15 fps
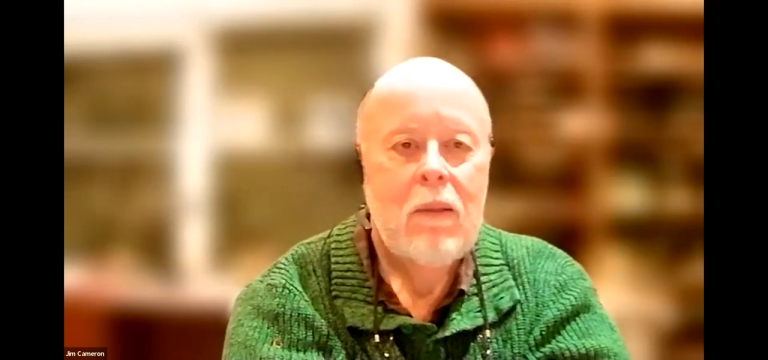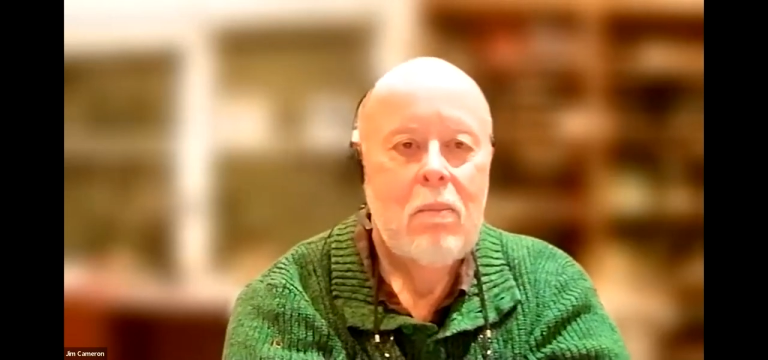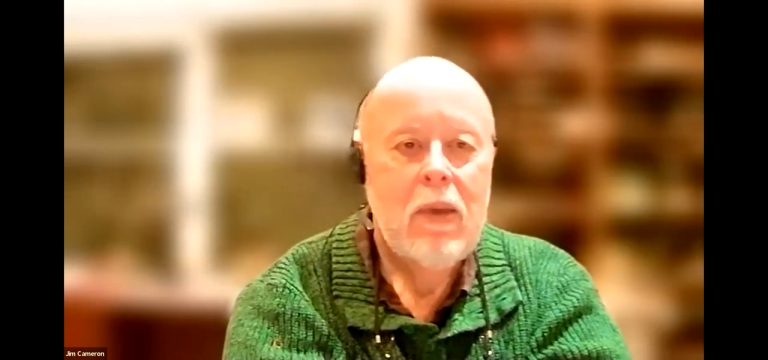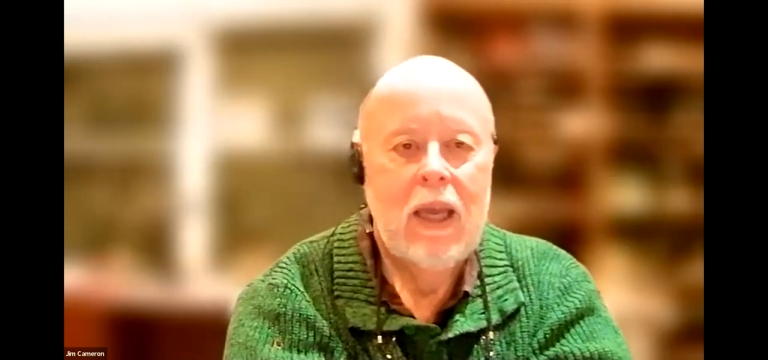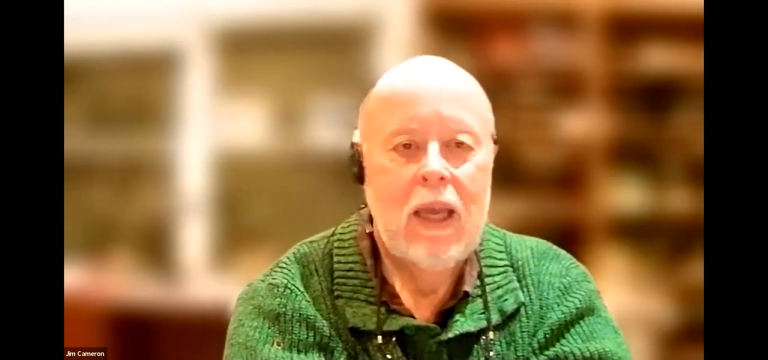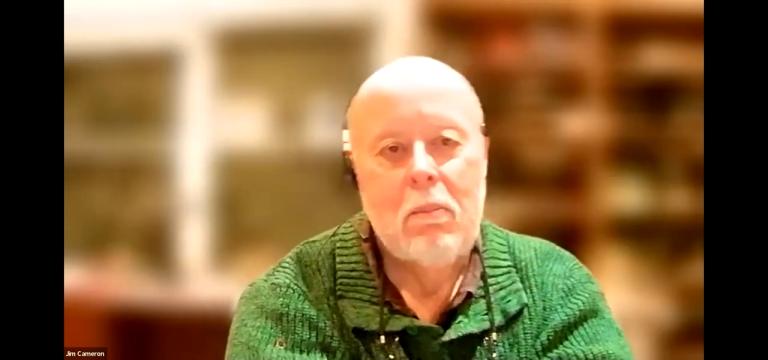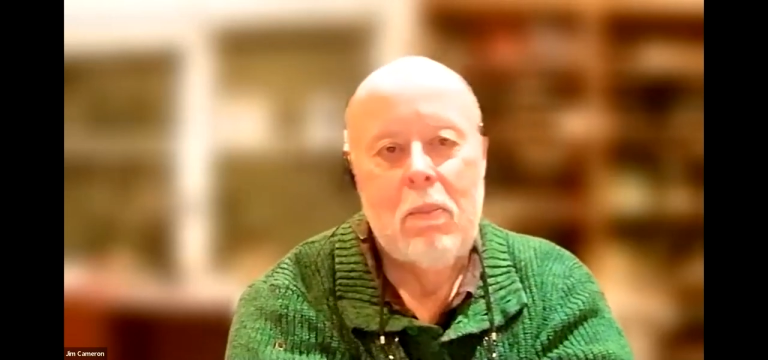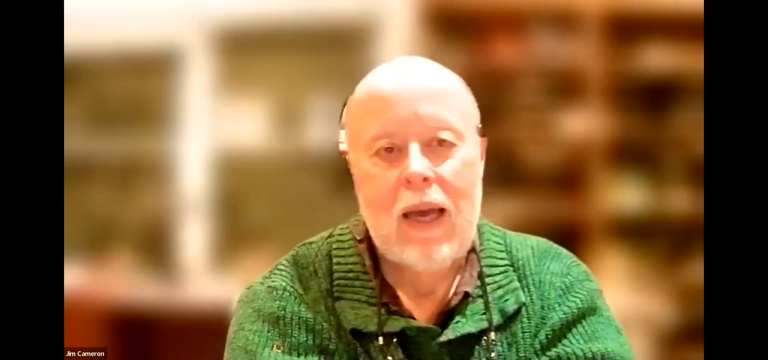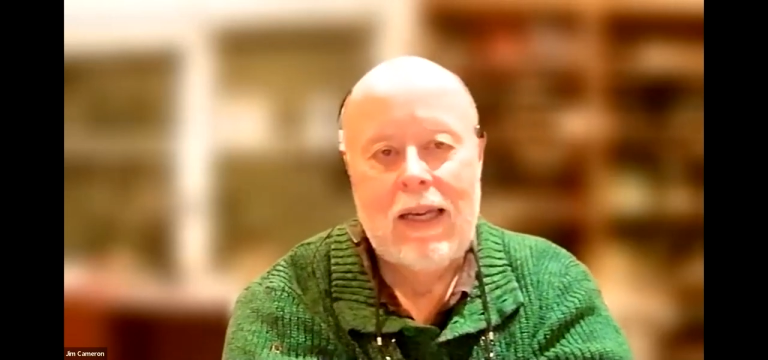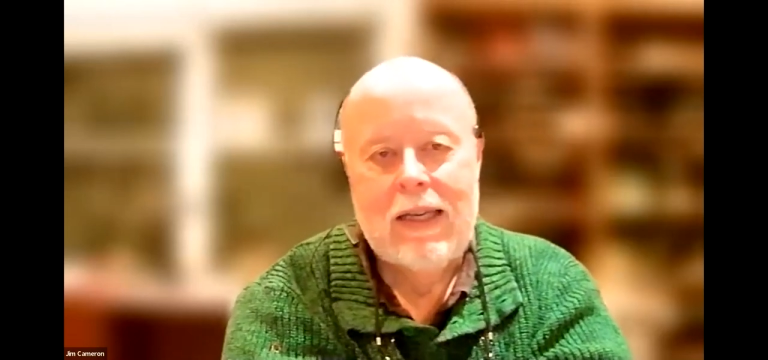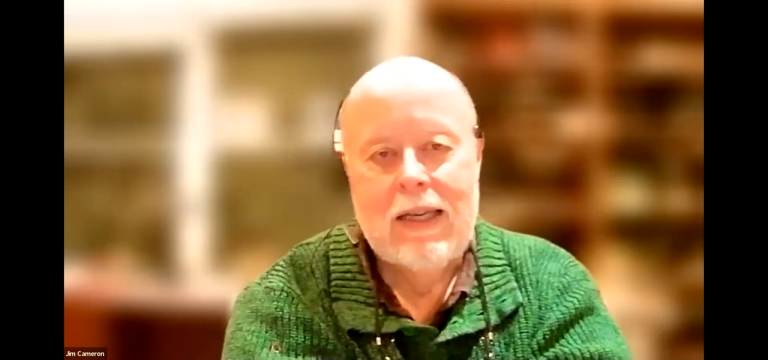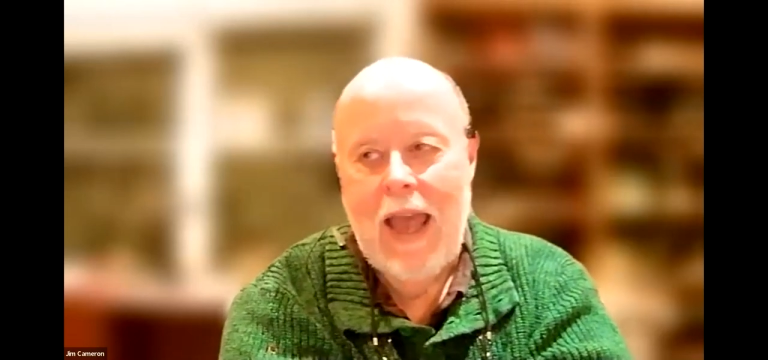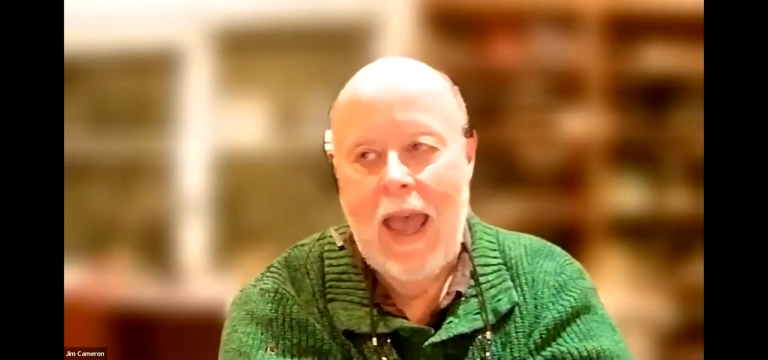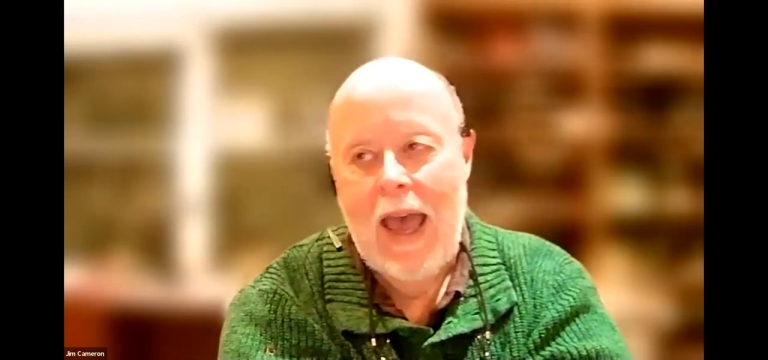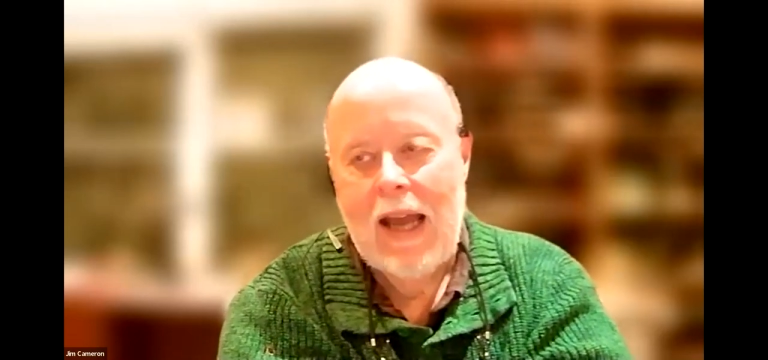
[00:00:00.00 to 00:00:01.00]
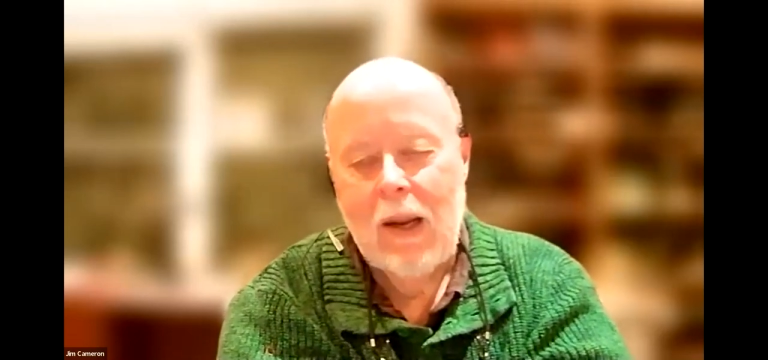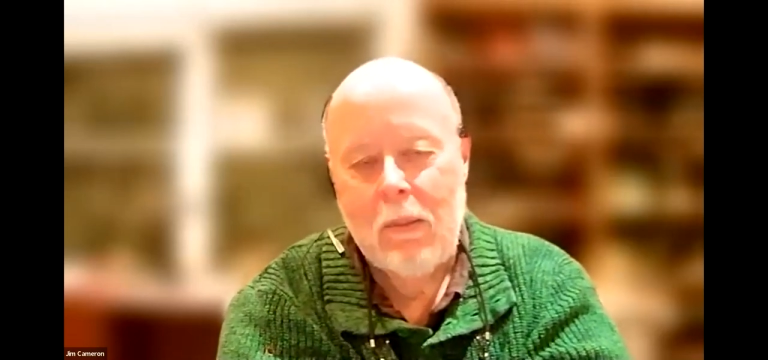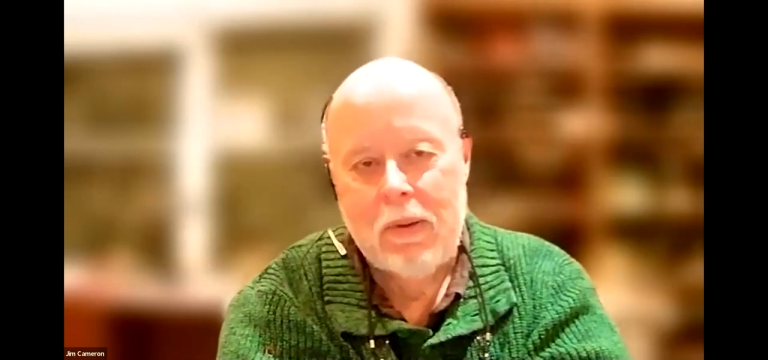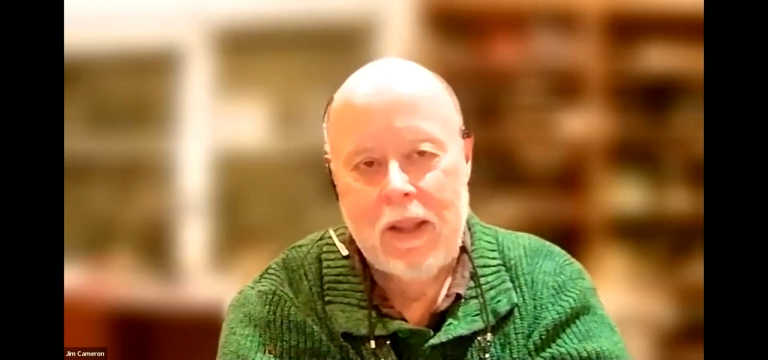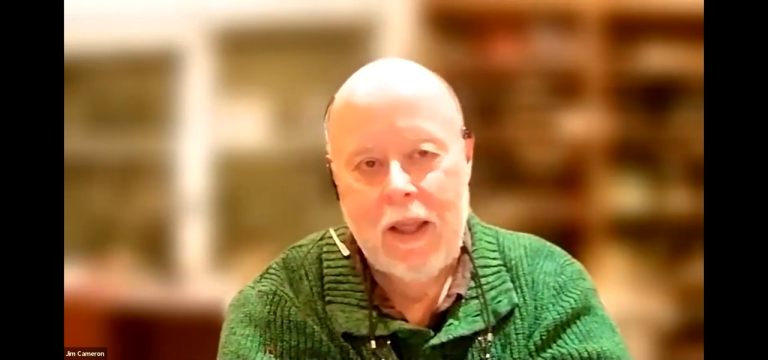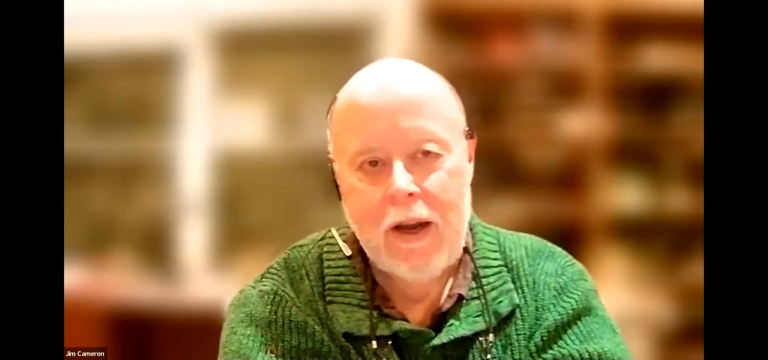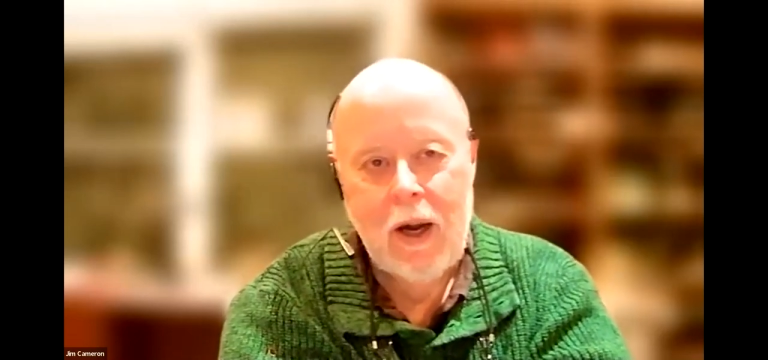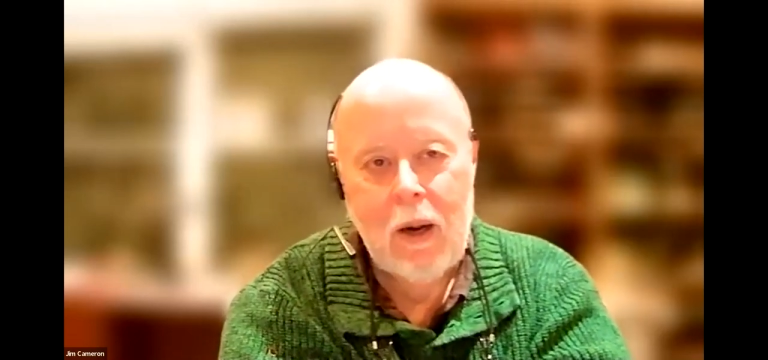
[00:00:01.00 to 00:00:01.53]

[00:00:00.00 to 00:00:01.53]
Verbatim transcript: picking my dad up at that